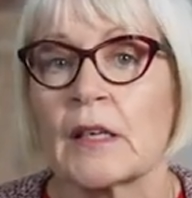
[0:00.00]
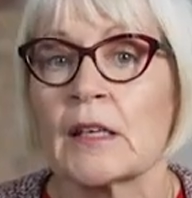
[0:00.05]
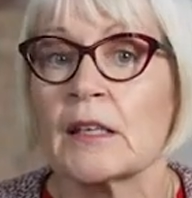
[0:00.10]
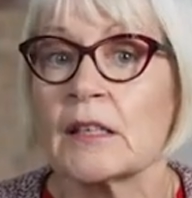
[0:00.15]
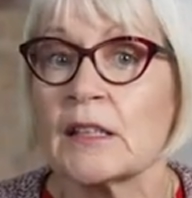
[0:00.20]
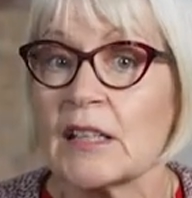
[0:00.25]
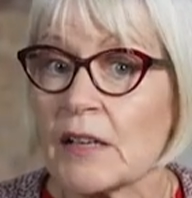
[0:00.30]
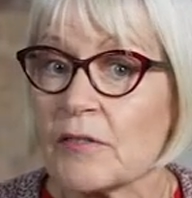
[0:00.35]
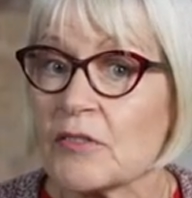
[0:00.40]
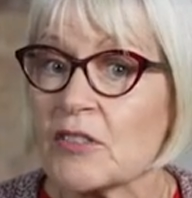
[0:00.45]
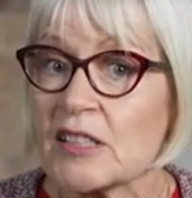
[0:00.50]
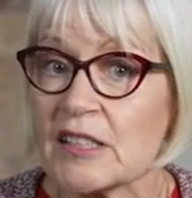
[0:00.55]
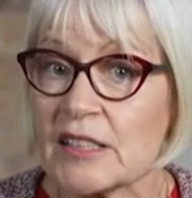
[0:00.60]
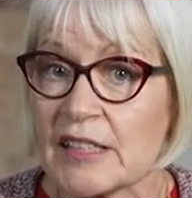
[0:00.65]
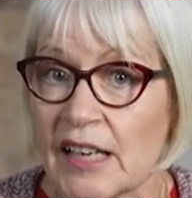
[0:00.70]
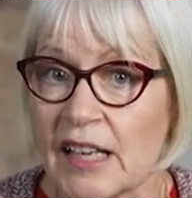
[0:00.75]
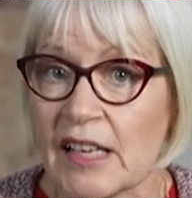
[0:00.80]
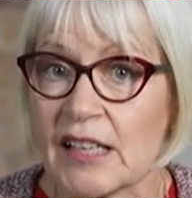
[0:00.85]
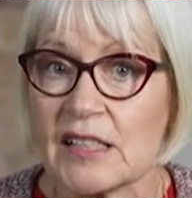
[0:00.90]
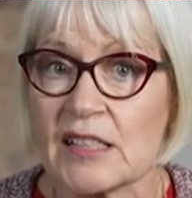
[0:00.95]

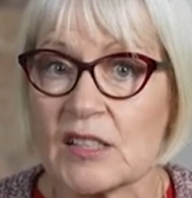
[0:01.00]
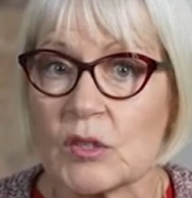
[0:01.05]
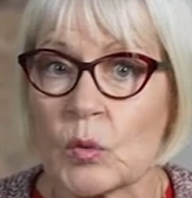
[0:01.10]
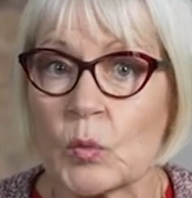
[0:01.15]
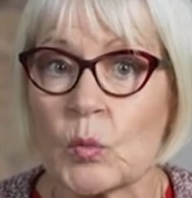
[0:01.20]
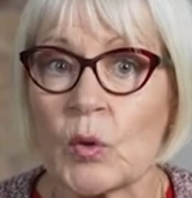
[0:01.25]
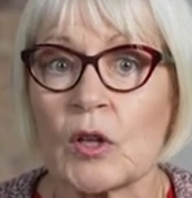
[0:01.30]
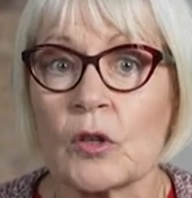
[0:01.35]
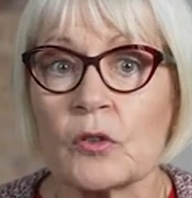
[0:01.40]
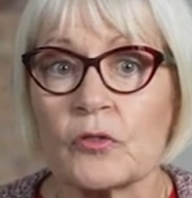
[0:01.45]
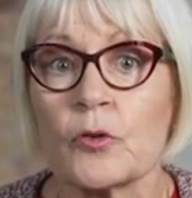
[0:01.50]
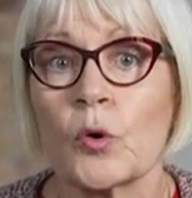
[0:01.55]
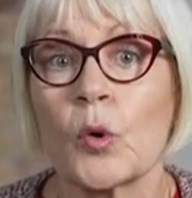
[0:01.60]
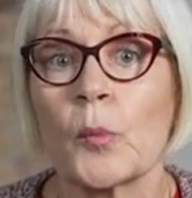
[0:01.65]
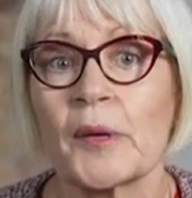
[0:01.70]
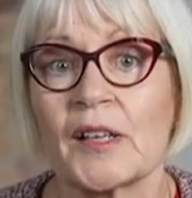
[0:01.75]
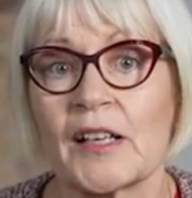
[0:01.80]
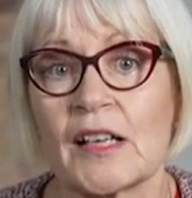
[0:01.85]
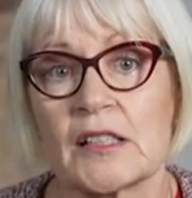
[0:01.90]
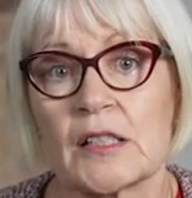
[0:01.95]
Nevertheless,
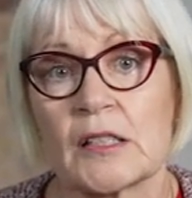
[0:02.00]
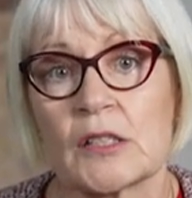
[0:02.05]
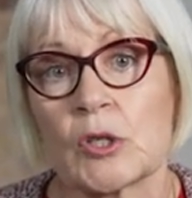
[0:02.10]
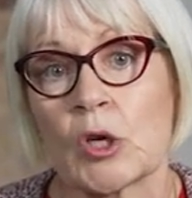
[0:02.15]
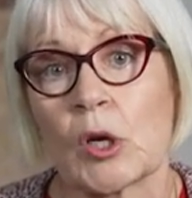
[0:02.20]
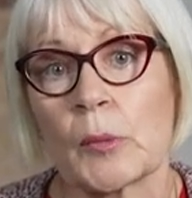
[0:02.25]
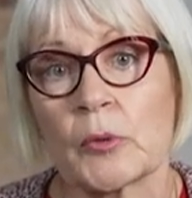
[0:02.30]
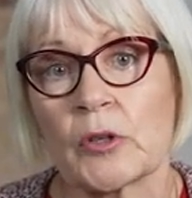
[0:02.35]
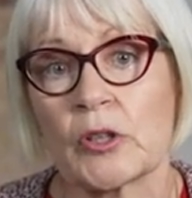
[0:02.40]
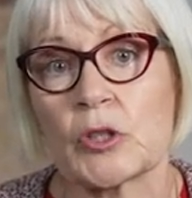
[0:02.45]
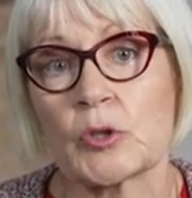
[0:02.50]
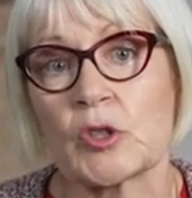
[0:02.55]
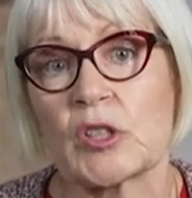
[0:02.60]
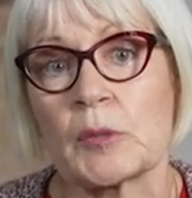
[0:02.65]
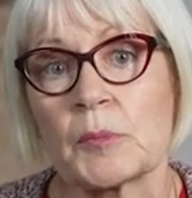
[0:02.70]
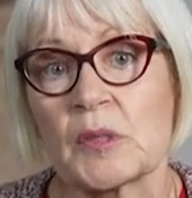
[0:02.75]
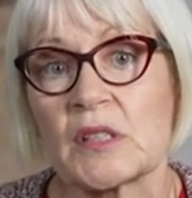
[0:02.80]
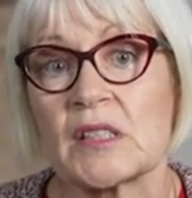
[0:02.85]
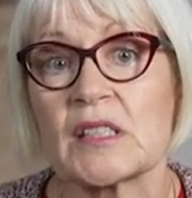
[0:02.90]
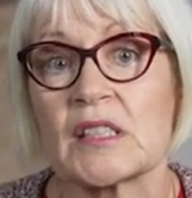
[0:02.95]
well-formulated turmeric
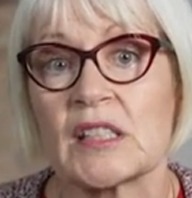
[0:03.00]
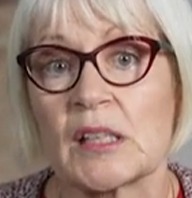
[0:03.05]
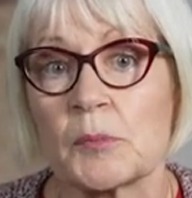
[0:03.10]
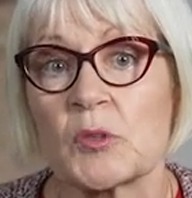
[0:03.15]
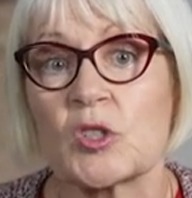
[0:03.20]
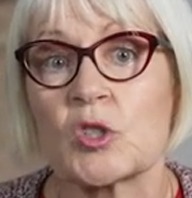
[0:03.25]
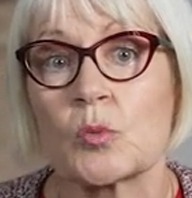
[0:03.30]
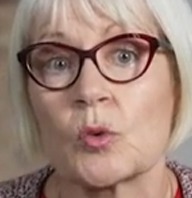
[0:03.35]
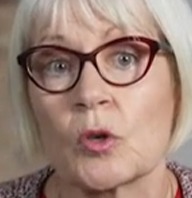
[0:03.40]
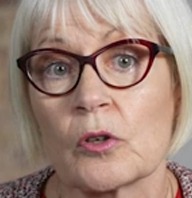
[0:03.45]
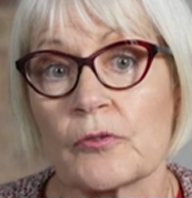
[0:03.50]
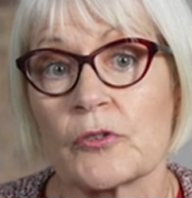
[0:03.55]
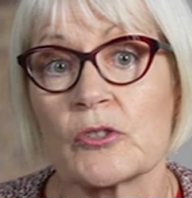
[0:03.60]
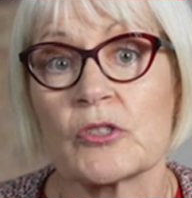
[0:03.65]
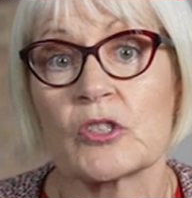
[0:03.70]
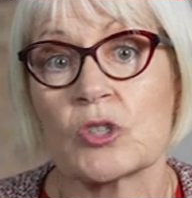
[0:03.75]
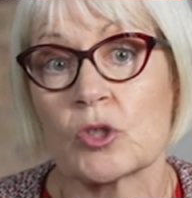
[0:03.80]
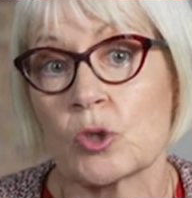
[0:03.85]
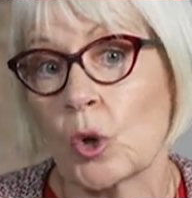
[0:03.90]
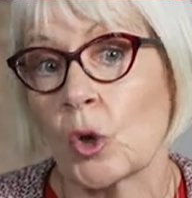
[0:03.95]
treatments seem to offer
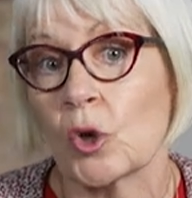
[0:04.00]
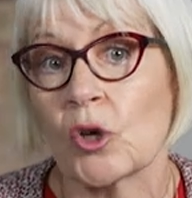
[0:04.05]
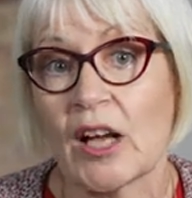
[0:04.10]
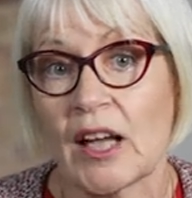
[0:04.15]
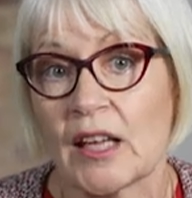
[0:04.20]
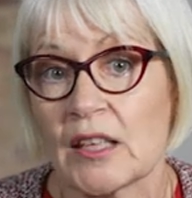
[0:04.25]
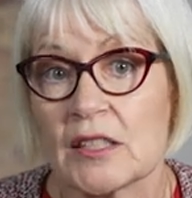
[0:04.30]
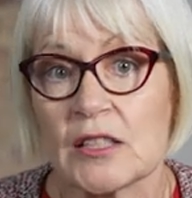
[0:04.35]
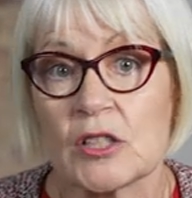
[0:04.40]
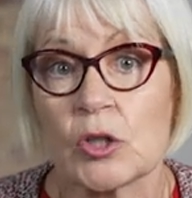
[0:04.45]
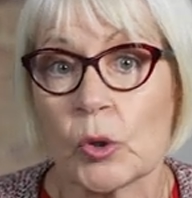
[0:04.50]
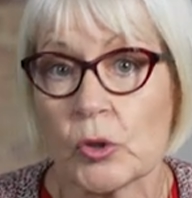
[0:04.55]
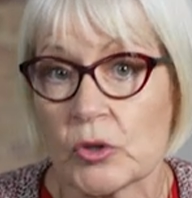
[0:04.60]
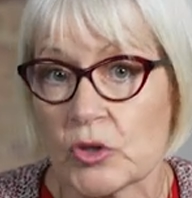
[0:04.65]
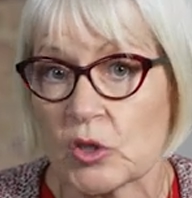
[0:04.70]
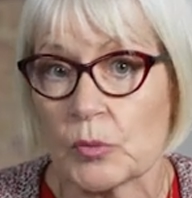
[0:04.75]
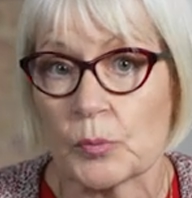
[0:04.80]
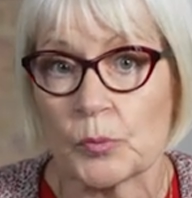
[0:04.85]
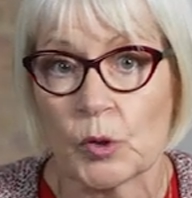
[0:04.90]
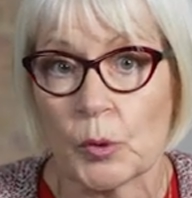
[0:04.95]
strong
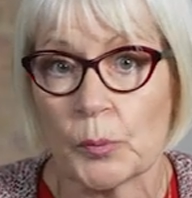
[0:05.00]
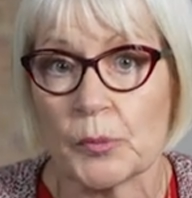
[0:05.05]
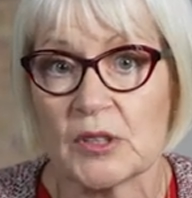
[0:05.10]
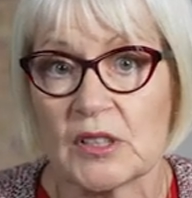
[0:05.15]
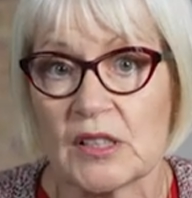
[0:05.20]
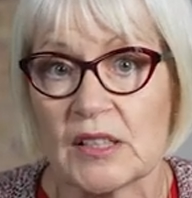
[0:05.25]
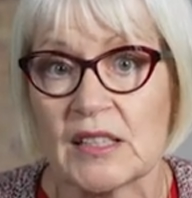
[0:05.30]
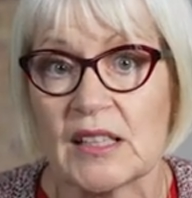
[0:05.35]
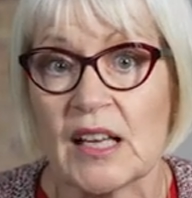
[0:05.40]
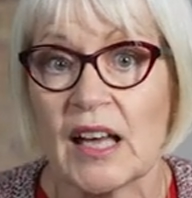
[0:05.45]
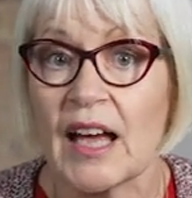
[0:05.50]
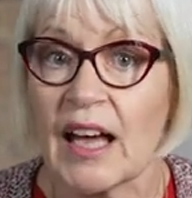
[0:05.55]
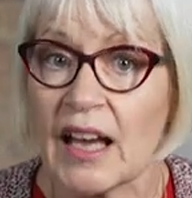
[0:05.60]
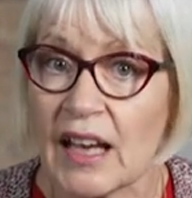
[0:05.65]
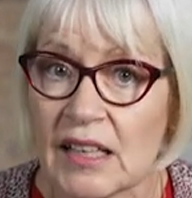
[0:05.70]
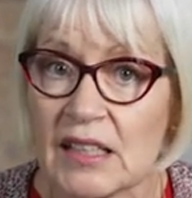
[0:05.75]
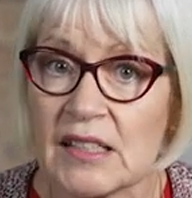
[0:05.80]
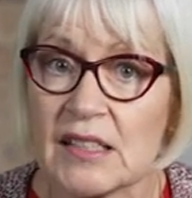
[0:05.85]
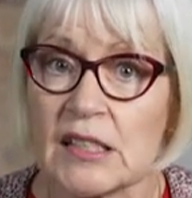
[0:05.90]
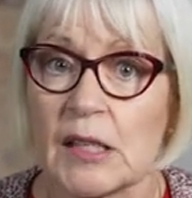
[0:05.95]
antioxidant properties
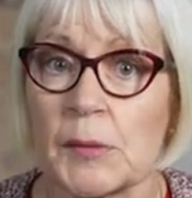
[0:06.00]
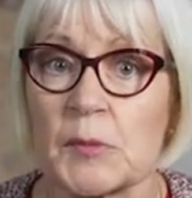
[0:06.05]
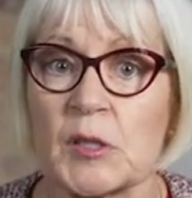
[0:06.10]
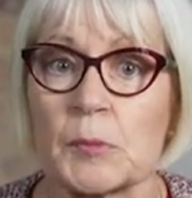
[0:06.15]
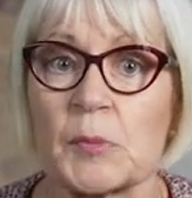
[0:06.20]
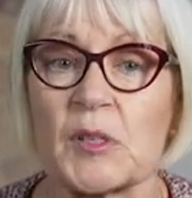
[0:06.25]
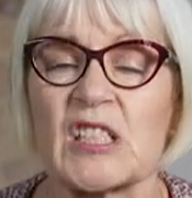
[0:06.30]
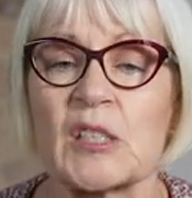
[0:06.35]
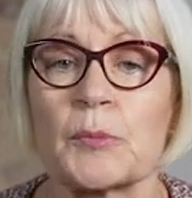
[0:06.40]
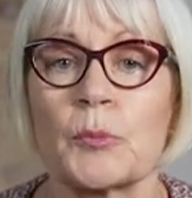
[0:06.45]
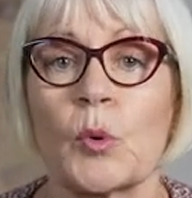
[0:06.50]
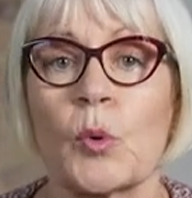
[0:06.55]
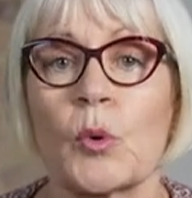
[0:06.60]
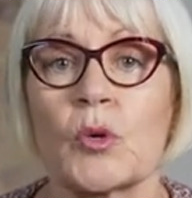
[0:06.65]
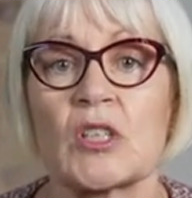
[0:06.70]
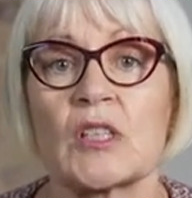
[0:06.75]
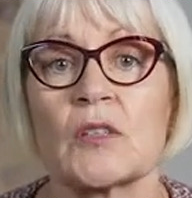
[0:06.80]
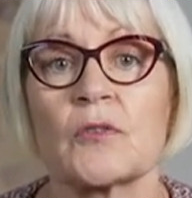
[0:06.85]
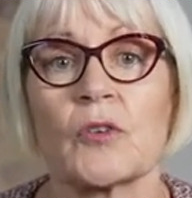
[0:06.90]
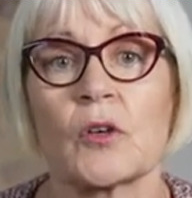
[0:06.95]
and seem to be
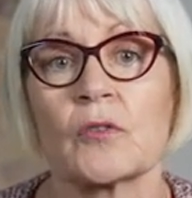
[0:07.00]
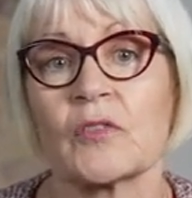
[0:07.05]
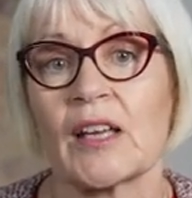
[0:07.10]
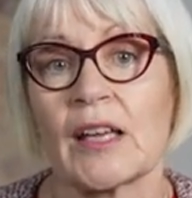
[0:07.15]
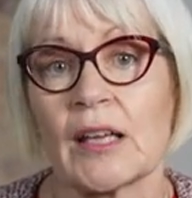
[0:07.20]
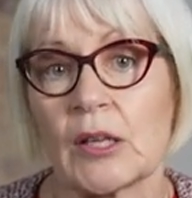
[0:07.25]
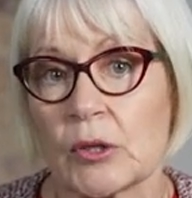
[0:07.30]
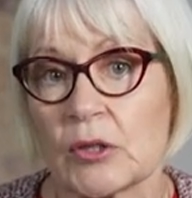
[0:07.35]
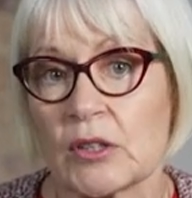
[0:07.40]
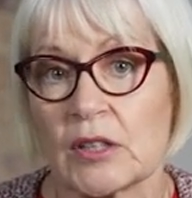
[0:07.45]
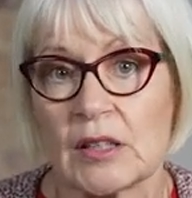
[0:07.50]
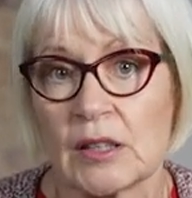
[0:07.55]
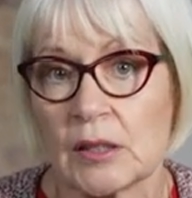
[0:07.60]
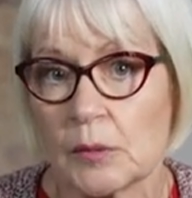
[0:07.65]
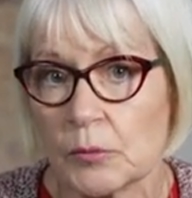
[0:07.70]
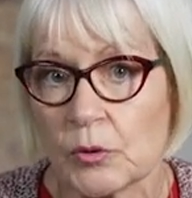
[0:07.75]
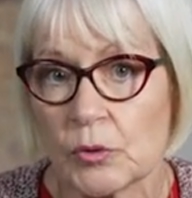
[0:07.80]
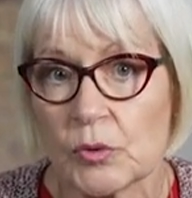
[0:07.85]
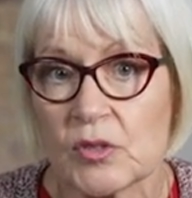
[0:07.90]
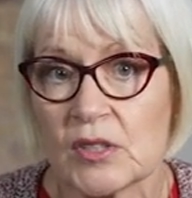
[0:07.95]
supportive of a healthy
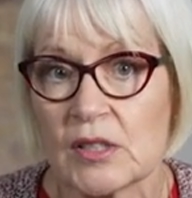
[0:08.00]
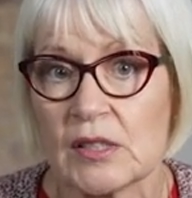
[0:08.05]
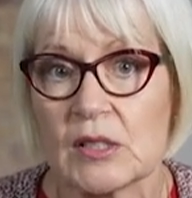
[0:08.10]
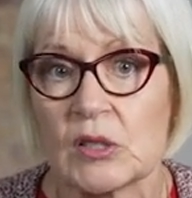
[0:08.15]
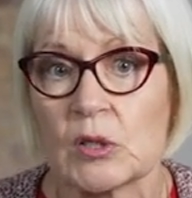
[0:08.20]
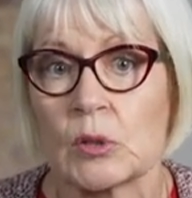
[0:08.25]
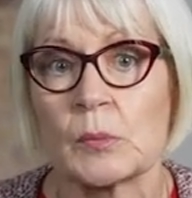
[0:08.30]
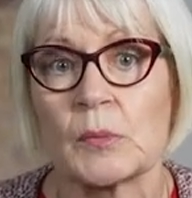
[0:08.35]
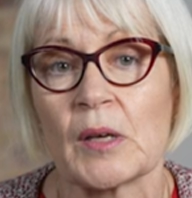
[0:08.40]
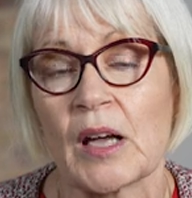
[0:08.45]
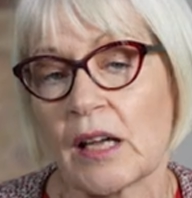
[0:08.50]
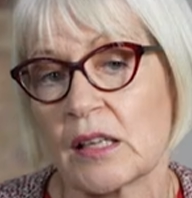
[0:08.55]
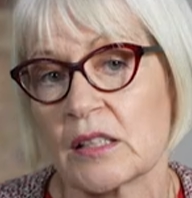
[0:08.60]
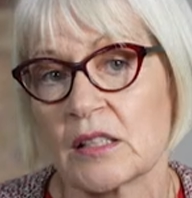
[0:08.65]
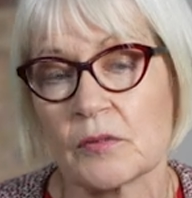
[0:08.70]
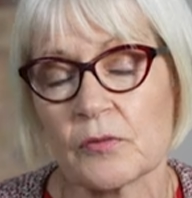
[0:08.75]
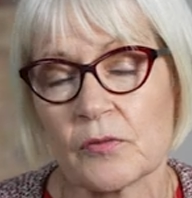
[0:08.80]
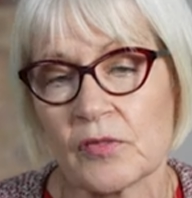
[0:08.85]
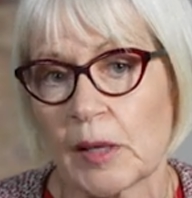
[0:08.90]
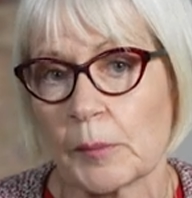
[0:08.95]
immune system and
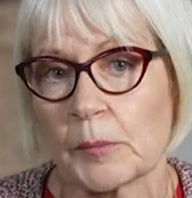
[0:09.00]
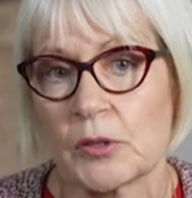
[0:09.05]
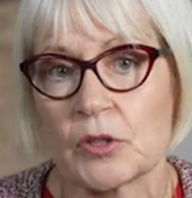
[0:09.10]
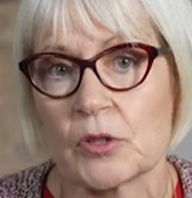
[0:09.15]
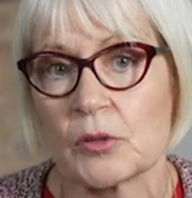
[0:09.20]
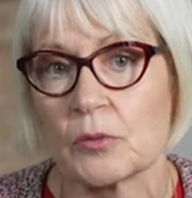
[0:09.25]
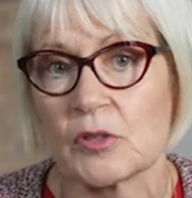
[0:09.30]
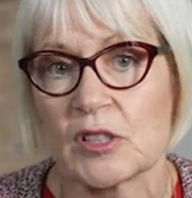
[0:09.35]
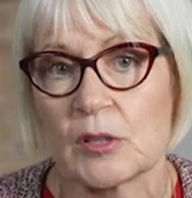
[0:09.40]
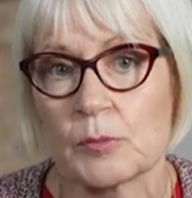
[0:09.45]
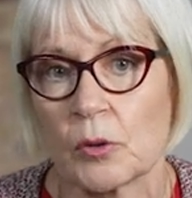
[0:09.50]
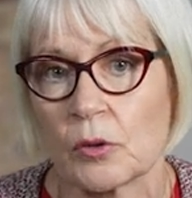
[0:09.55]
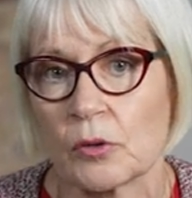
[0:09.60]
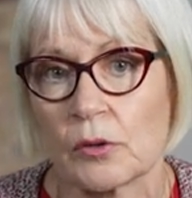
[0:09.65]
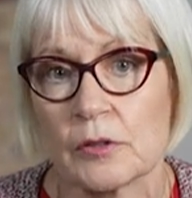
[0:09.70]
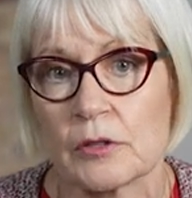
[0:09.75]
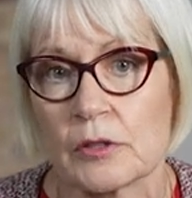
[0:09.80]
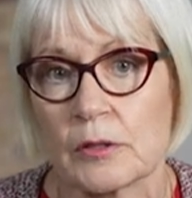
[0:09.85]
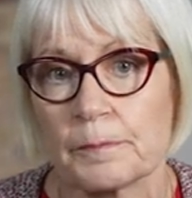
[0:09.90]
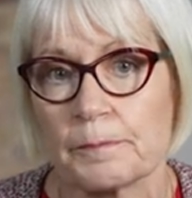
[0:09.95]
inflammatory
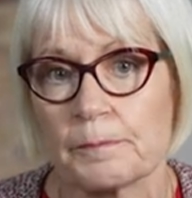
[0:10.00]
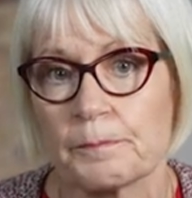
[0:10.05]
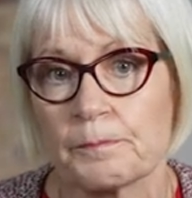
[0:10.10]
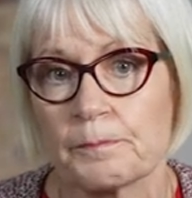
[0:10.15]
response.